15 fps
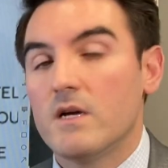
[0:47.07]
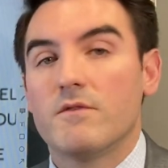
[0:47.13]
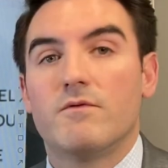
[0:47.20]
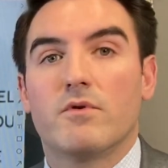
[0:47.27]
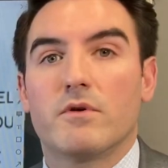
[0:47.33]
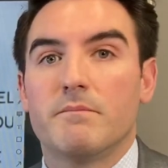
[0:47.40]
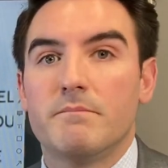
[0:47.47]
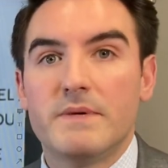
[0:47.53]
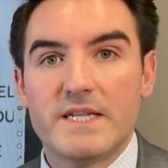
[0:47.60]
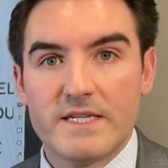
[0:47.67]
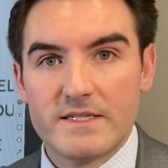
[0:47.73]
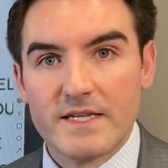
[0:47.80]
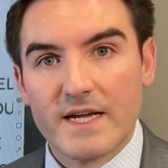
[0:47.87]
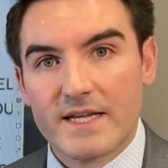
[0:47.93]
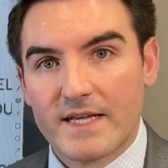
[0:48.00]
for many
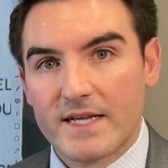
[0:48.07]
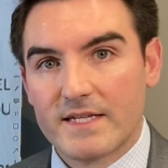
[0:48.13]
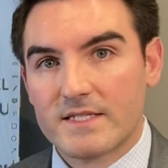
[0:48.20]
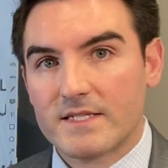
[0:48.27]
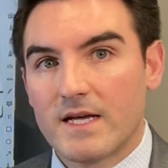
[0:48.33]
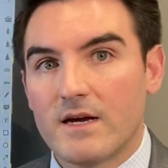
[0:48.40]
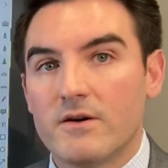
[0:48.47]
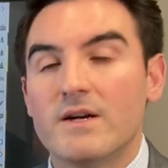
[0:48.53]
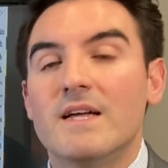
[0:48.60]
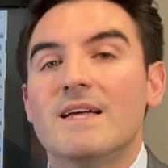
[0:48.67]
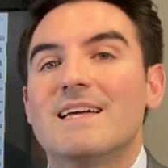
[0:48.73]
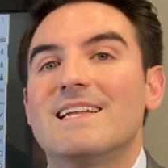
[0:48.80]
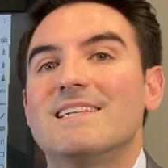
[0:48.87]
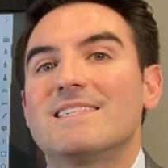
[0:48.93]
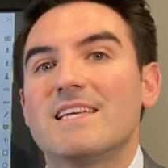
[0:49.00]
decades now,
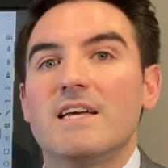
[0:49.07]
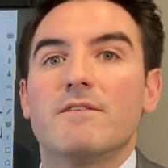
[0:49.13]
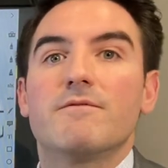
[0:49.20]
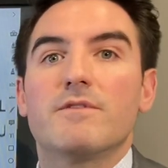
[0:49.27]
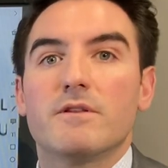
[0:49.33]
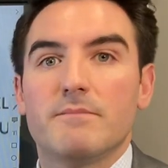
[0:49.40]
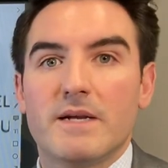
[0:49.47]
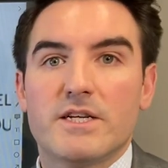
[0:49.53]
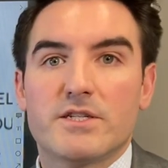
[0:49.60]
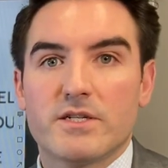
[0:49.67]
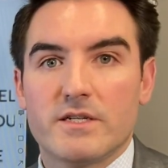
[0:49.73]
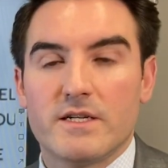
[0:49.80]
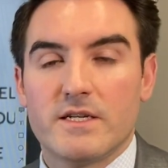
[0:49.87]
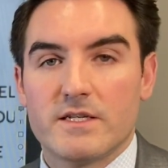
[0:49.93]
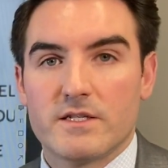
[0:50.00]
and it's
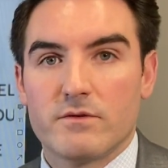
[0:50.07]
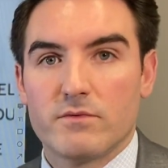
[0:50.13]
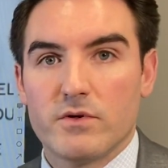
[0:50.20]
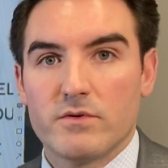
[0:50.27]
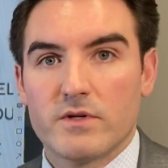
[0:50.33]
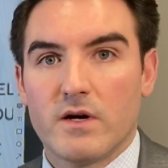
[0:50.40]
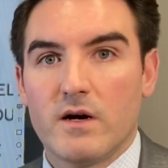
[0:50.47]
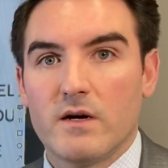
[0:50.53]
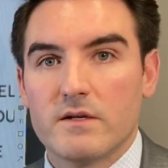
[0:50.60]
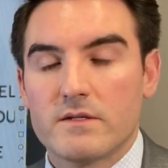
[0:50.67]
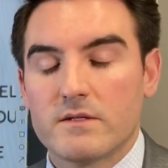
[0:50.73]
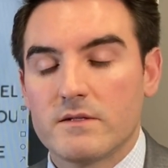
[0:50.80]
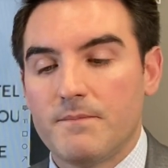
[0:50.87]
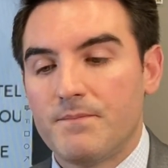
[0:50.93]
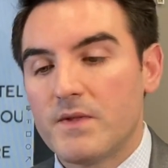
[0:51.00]
inflammation is the root
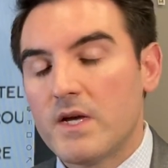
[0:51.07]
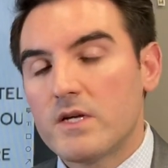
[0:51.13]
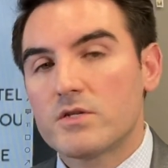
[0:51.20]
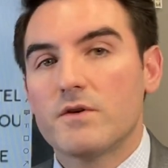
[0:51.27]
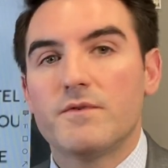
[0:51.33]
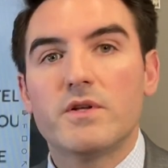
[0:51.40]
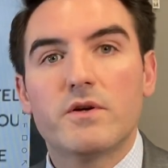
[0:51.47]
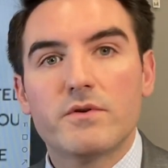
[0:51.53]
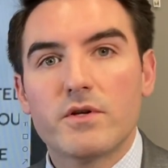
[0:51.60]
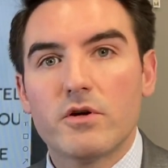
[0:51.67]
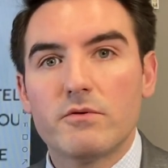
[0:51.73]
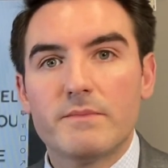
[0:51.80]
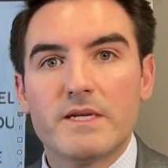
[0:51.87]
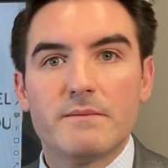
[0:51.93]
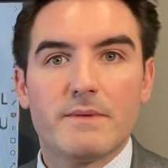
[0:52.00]
cause. So if you don't know
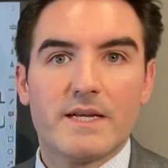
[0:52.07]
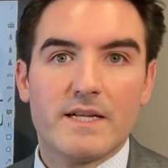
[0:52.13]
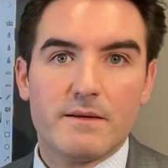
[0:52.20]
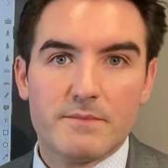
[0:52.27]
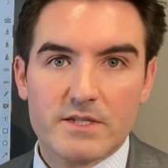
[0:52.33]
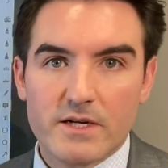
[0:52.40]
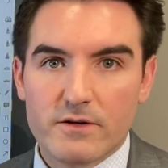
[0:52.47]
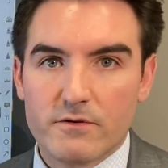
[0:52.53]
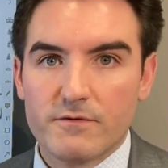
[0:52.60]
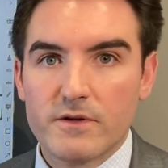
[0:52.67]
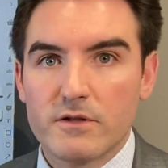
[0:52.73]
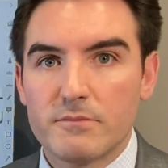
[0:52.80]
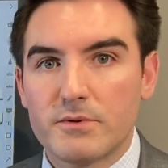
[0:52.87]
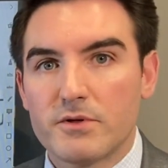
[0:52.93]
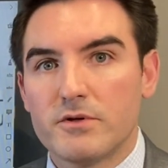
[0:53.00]
me, my name is Dr.
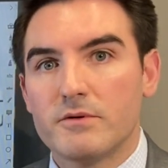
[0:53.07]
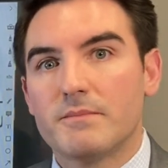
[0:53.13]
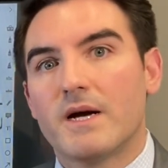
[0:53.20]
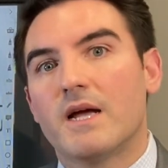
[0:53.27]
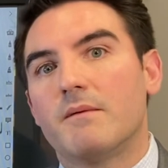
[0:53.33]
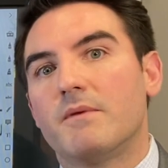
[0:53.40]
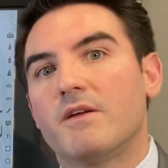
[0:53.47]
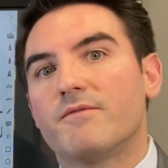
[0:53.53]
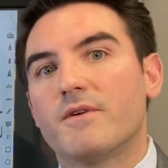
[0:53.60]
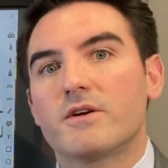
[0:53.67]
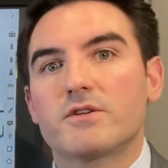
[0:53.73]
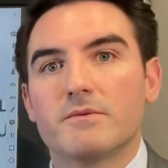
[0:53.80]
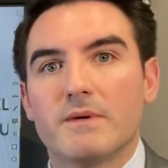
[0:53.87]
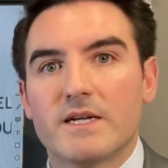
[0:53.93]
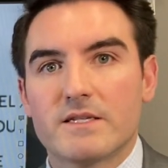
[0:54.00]
Philip Oob. I am a
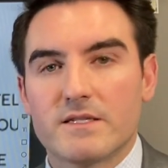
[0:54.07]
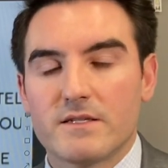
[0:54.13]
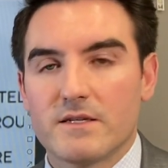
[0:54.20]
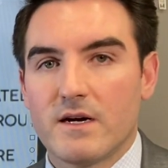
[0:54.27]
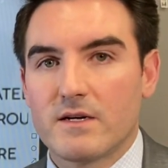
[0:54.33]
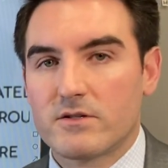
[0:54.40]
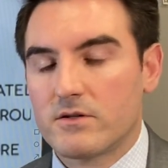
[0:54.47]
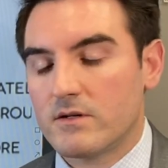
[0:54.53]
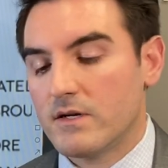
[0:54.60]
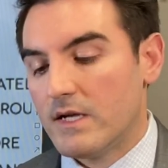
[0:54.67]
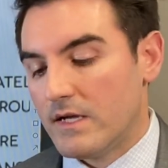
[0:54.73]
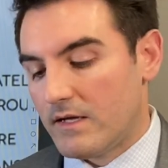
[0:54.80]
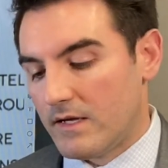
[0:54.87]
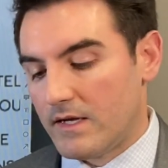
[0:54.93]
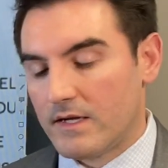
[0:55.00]
functional medicine doctor,
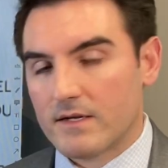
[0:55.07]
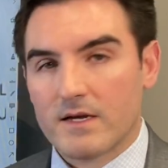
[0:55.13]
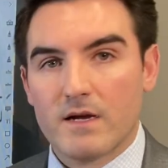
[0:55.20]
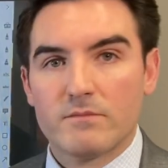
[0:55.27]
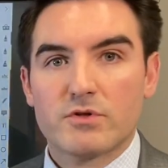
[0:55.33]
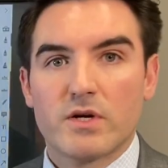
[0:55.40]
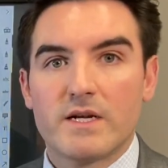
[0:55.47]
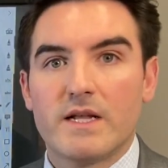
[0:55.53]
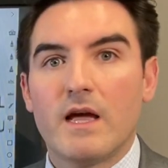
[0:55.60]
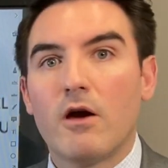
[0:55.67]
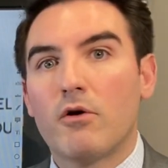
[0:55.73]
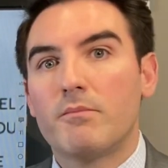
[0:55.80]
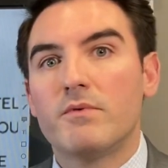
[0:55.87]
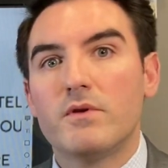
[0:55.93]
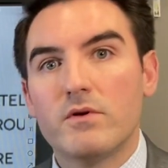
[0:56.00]
and I'm trying to
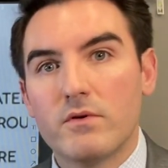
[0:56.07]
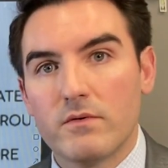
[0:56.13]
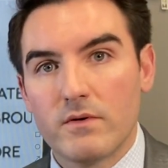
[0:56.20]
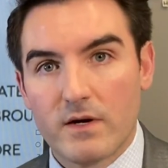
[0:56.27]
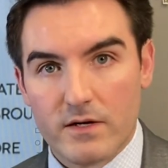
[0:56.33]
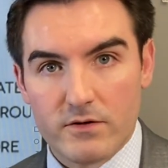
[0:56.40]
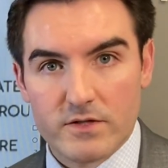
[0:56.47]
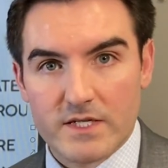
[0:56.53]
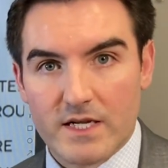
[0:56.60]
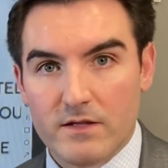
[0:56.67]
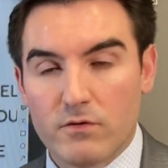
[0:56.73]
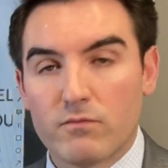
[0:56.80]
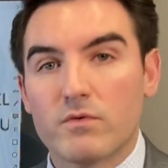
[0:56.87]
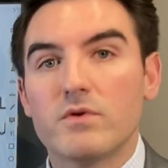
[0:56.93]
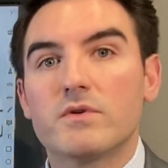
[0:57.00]
help you understand
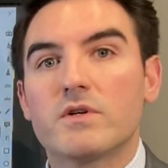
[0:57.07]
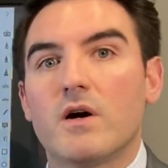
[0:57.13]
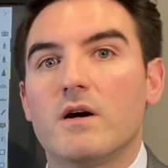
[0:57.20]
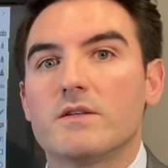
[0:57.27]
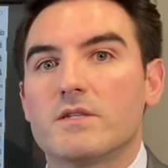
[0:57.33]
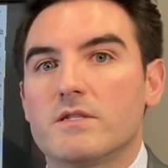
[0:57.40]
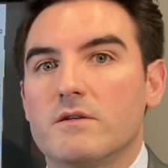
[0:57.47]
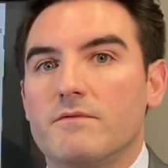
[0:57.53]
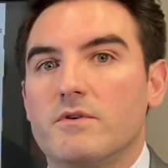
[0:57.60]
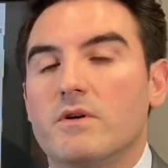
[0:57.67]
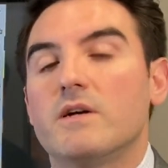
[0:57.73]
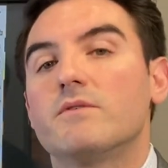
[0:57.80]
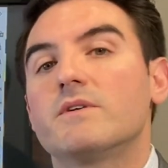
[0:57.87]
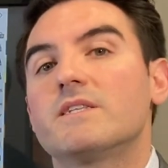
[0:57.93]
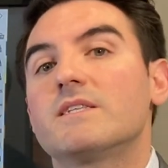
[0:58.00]
the root causes of your
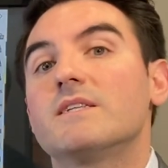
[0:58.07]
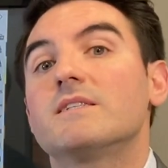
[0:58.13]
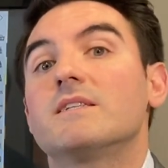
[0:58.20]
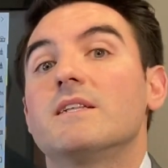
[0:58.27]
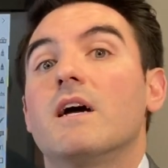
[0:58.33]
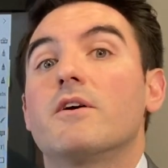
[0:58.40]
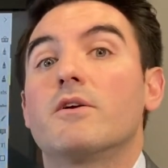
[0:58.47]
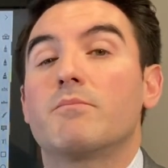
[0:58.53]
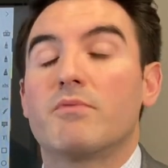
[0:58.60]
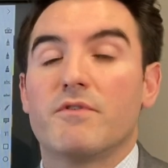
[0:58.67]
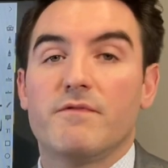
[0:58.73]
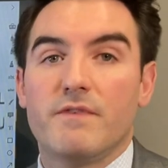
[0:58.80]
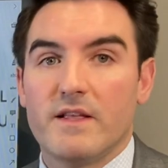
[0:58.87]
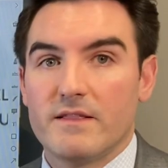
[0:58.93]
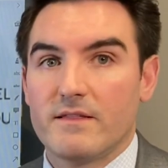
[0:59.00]
illnesses and how to
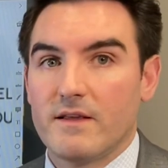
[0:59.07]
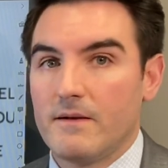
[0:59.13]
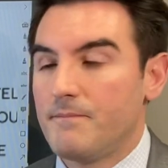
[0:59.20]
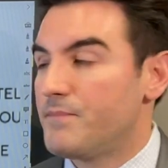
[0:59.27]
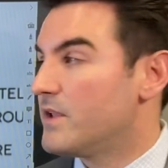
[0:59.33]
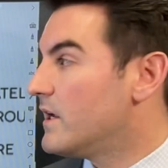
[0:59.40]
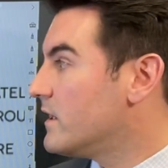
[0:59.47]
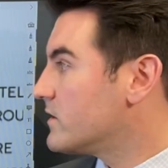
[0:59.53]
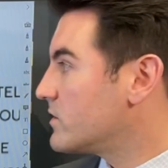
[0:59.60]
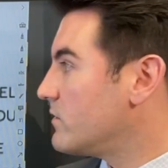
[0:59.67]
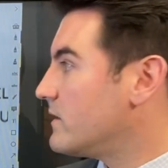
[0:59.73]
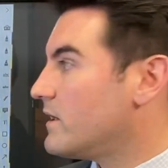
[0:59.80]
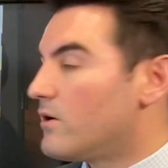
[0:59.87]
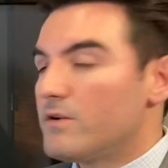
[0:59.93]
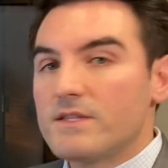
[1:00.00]
prevent them.
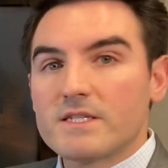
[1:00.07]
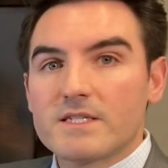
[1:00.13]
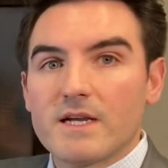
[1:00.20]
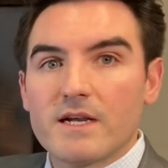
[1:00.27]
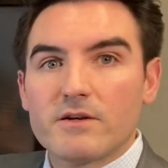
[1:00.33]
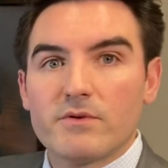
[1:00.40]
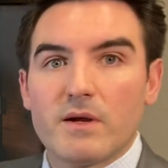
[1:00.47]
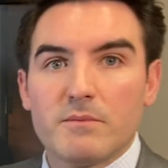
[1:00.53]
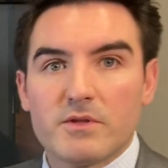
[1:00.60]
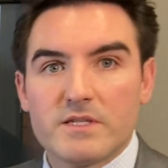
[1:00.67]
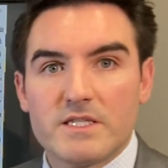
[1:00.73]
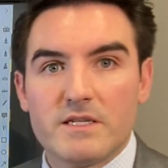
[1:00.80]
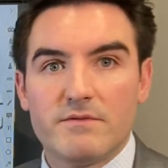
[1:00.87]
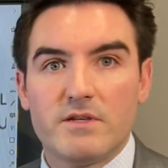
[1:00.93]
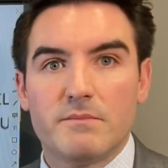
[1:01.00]
So on this diagram on the
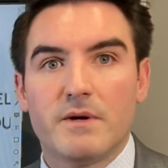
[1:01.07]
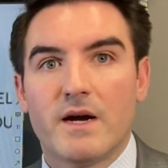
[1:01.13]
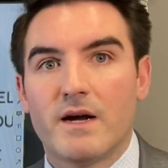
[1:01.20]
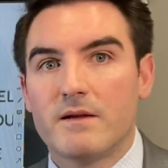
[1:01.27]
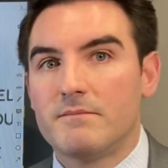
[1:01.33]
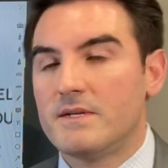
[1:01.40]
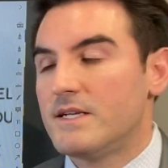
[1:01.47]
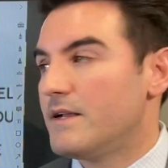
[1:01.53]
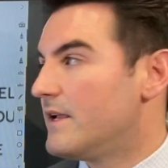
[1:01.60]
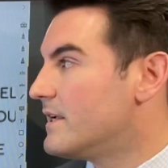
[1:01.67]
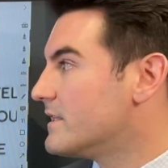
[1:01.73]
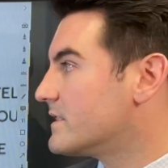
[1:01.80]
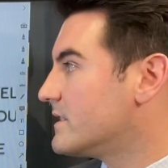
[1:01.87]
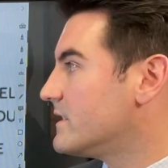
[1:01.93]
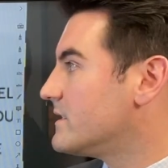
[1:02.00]
TV behind me
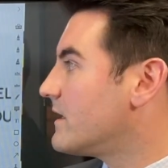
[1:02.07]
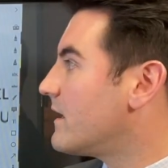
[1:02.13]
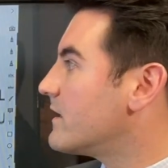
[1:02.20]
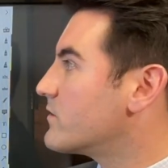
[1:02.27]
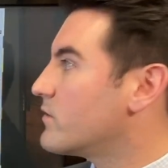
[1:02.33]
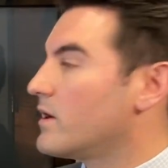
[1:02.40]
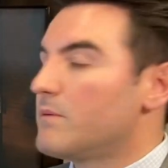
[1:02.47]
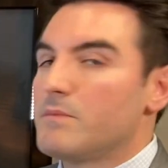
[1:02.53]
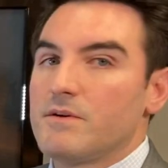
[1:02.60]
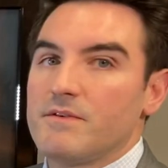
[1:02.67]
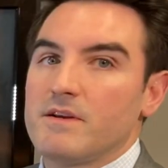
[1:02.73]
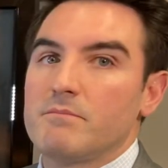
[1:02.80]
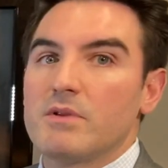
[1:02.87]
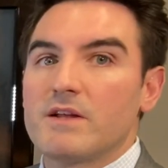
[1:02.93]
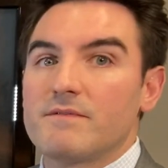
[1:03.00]
is the diagram of
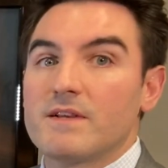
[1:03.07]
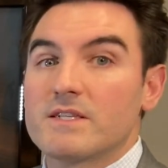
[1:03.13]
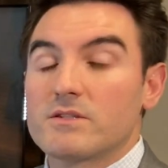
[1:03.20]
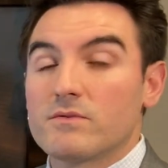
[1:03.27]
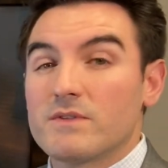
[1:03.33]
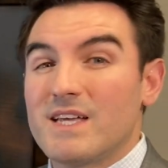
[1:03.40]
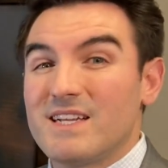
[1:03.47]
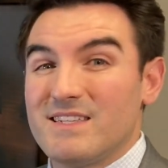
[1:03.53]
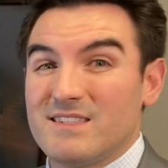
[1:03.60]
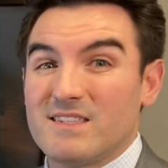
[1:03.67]
a blood vessel that is